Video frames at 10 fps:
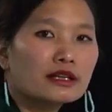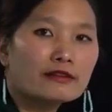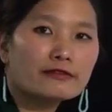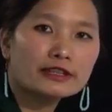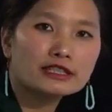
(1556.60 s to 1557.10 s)
an
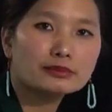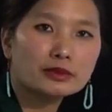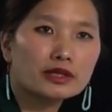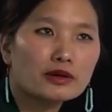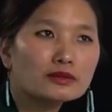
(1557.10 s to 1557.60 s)
emphatic
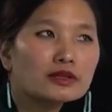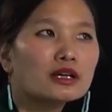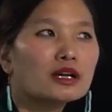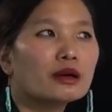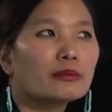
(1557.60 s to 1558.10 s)
pronoun,
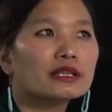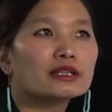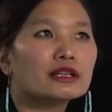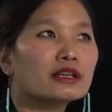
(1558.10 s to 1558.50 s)
but